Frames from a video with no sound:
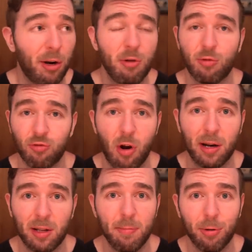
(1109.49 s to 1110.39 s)
Are you
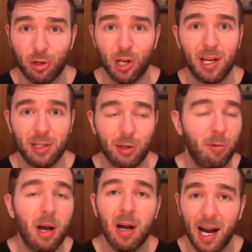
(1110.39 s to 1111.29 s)
chronically pushing
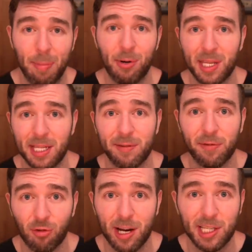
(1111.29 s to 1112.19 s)
into
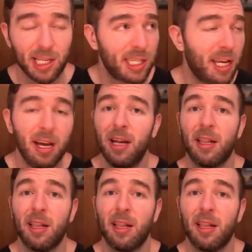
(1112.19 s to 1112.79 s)
hypertensive crisis?